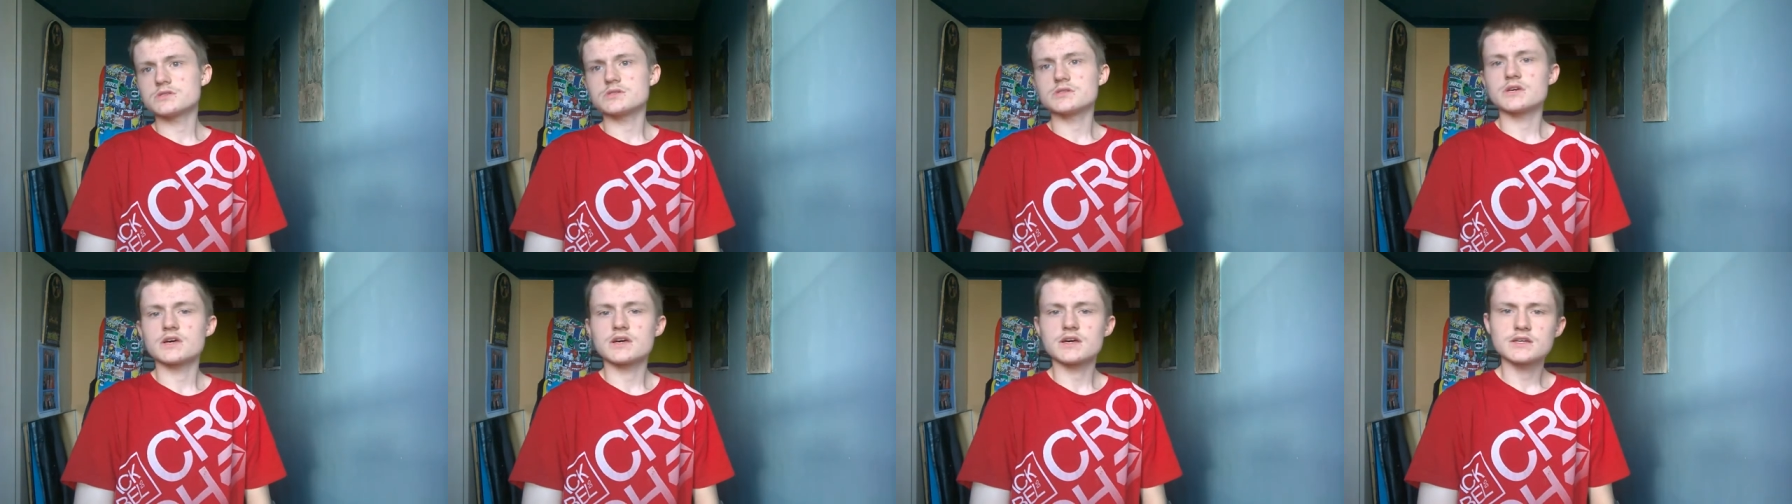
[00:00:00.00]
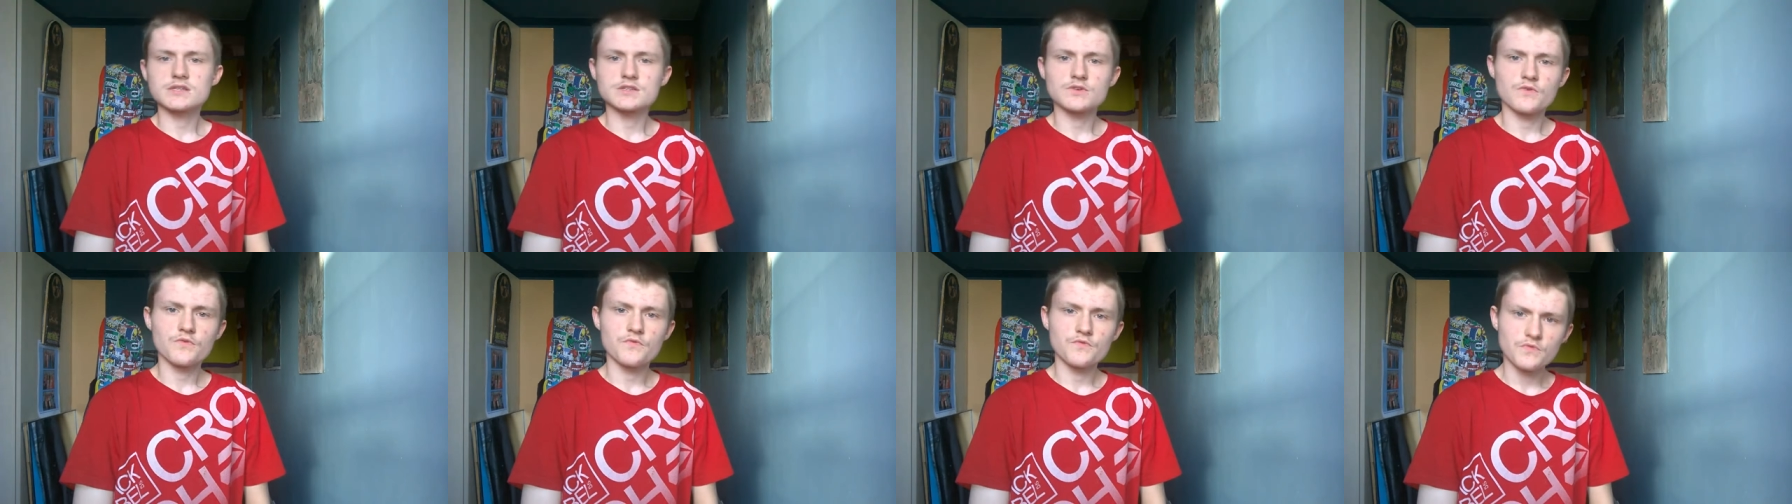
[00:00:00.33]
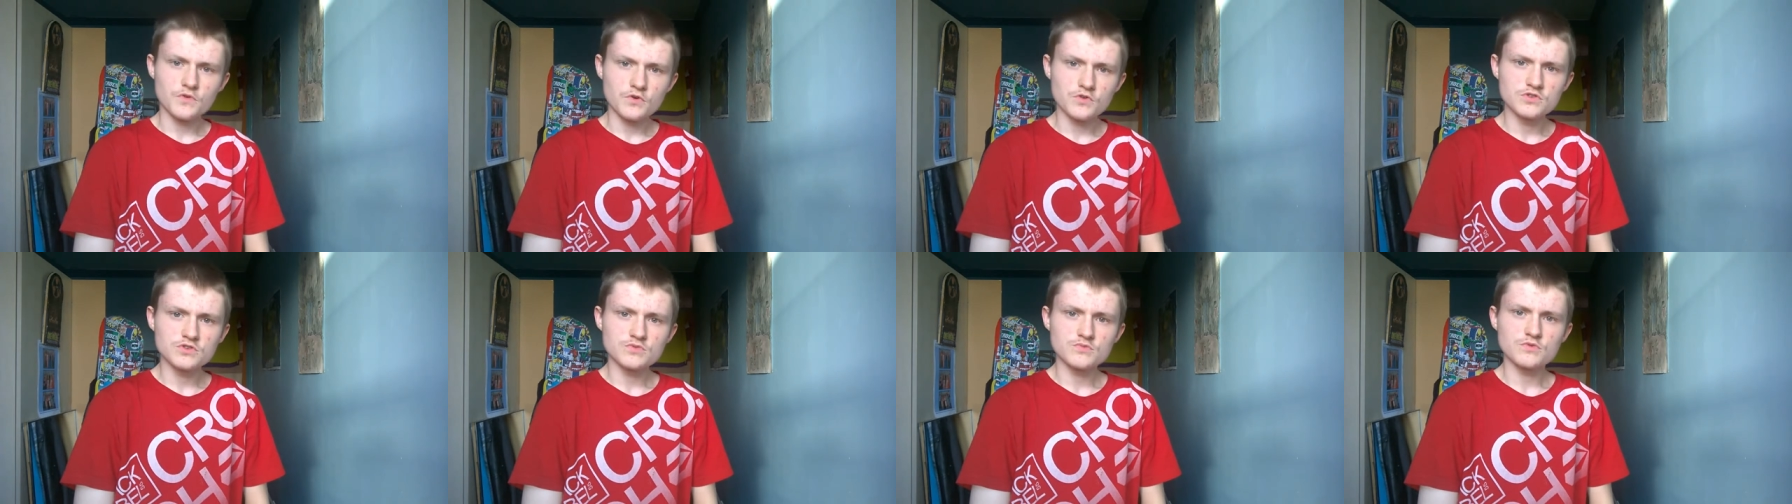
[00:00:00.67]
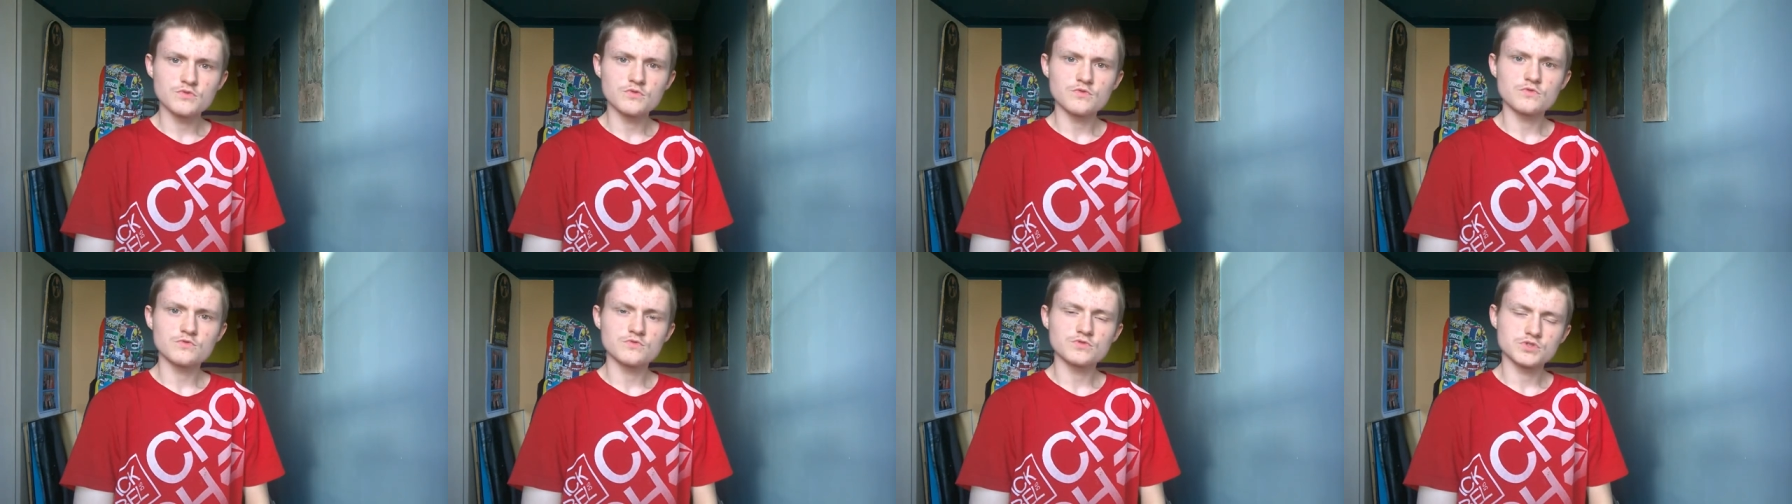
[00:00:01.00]
it has a
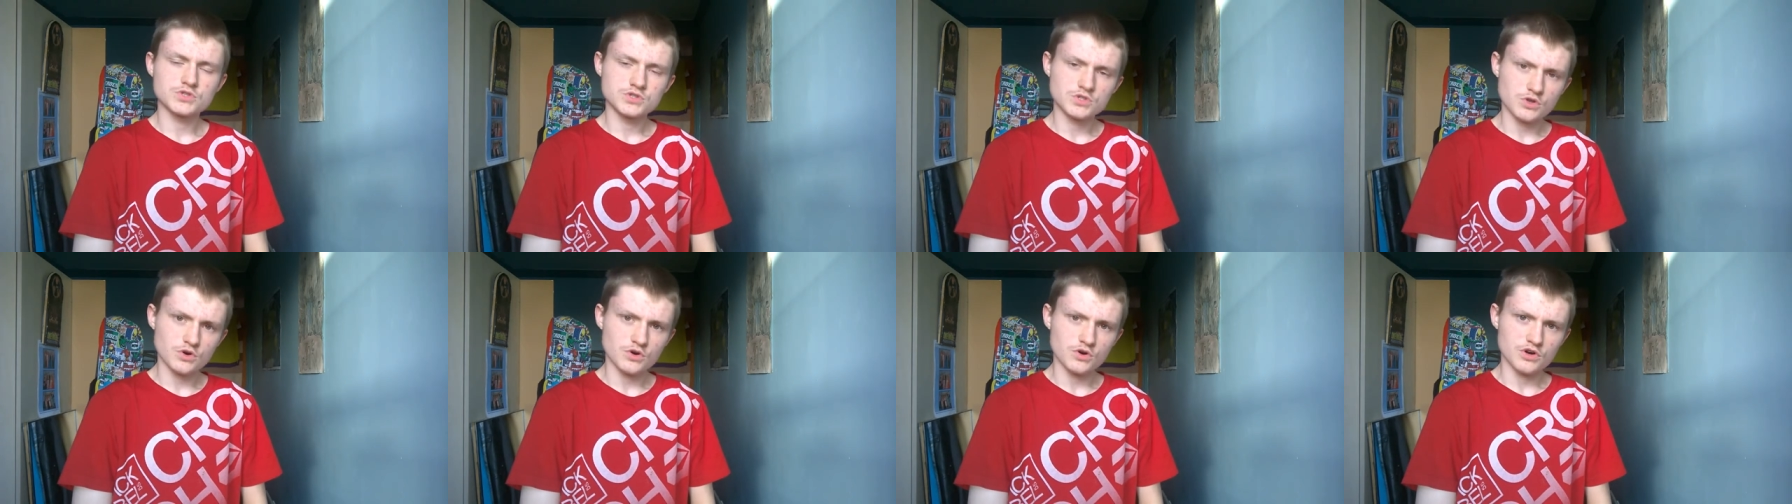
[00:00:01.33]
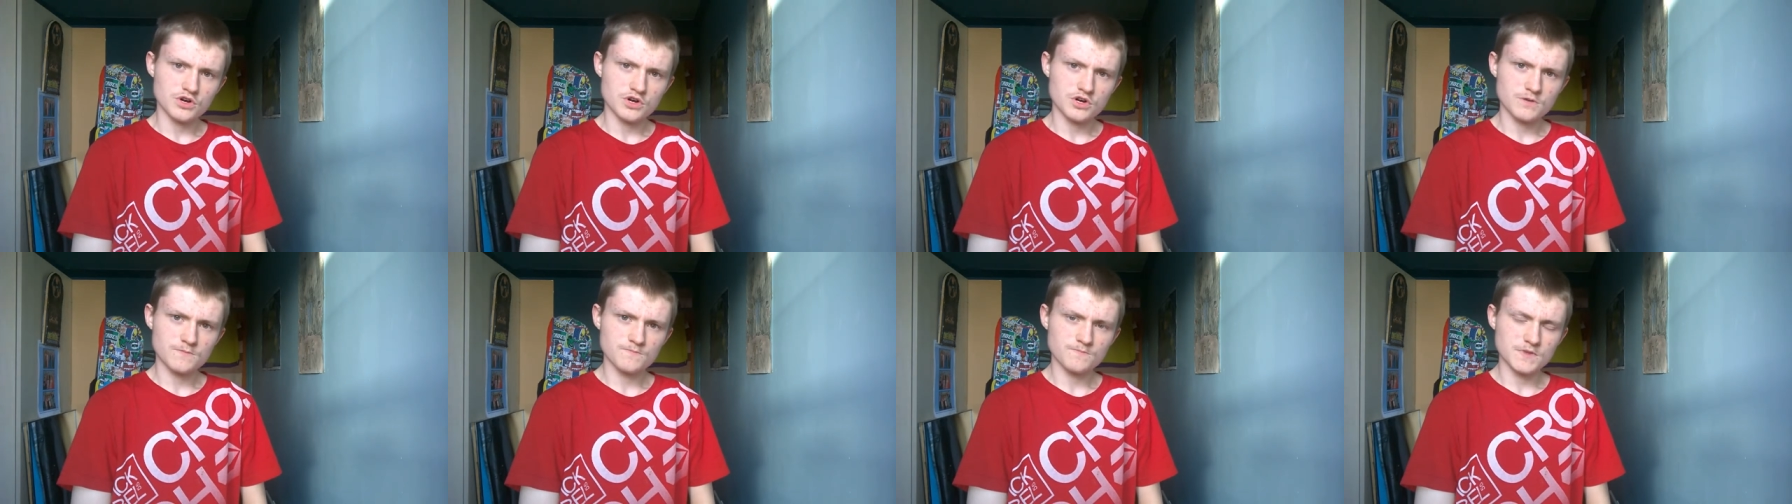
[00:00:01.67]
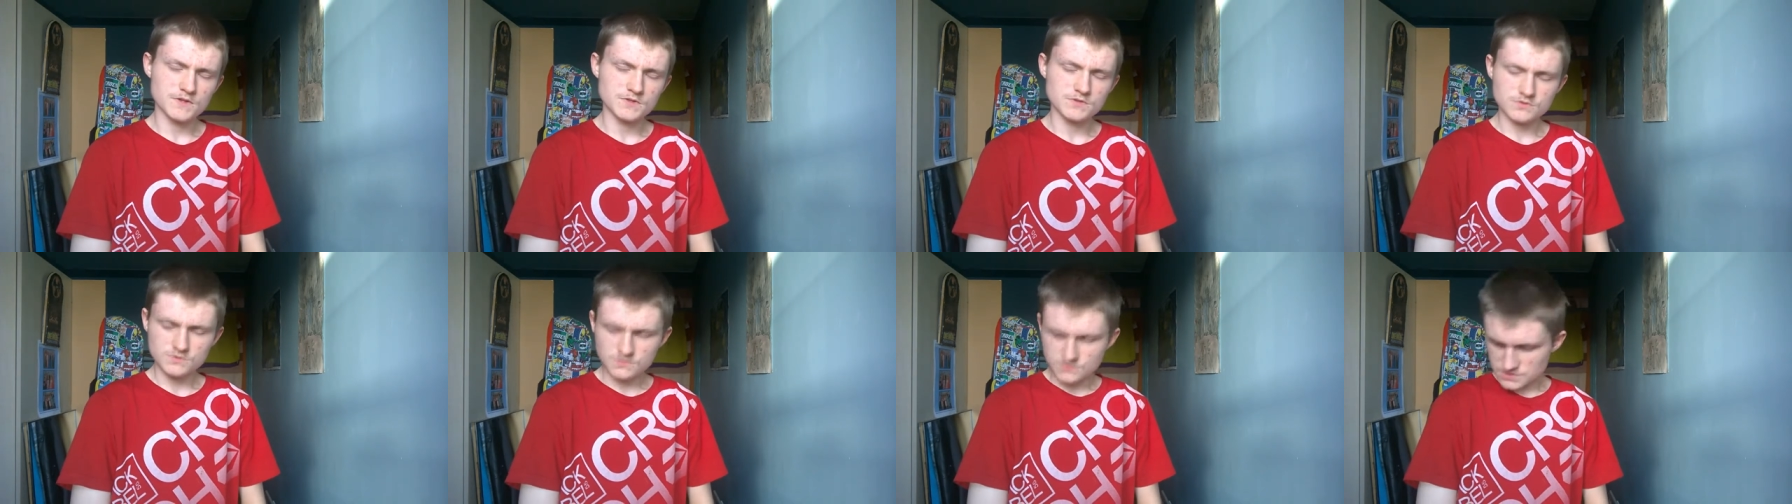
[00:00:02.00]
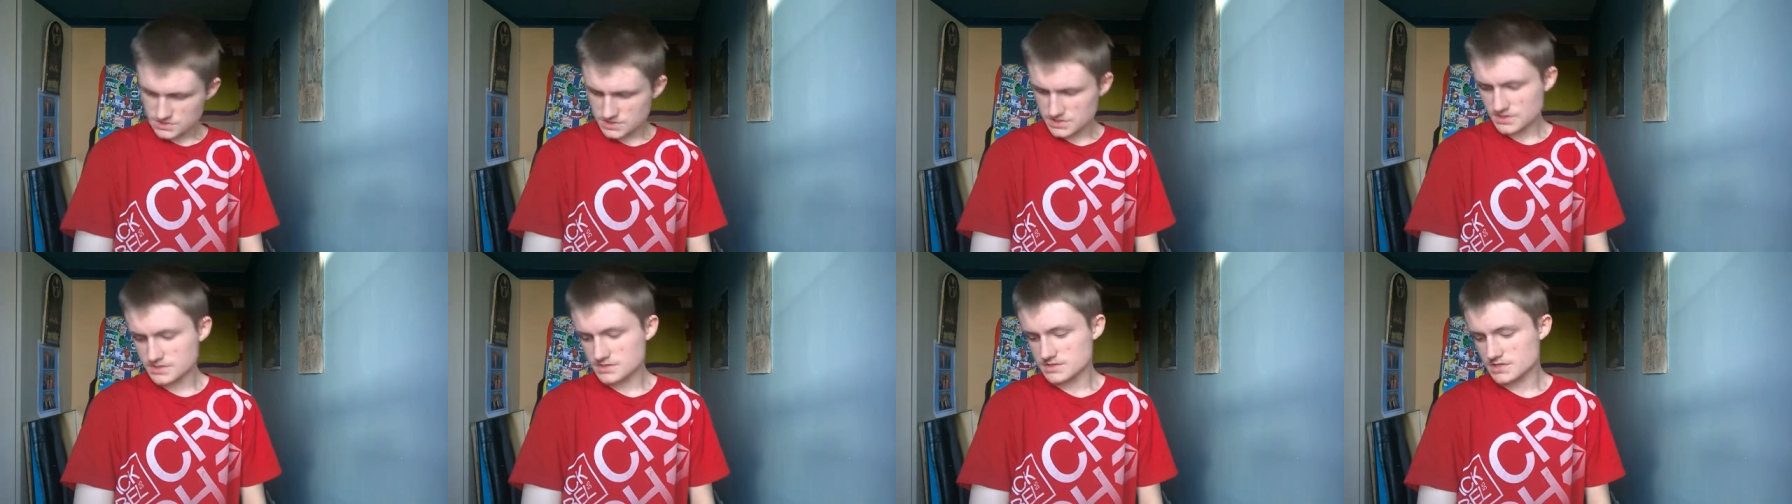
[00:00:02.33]
foldable stock. That's all I
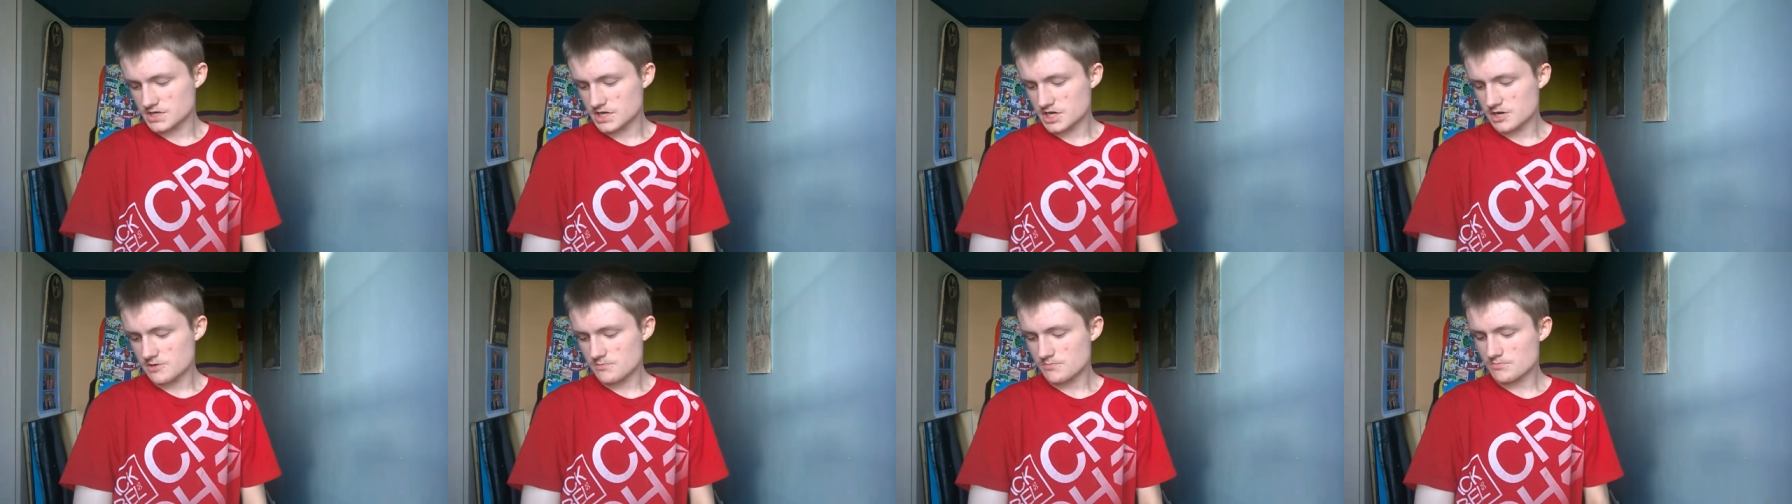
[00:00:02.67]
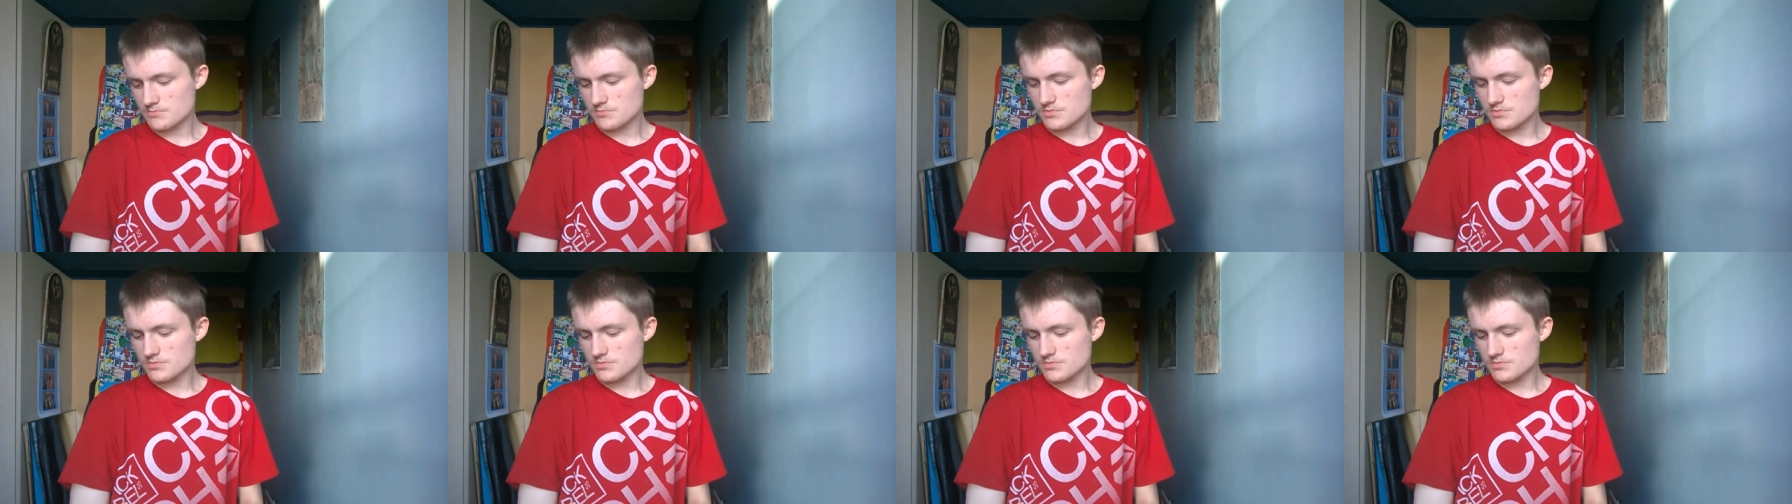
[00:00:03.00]
could say.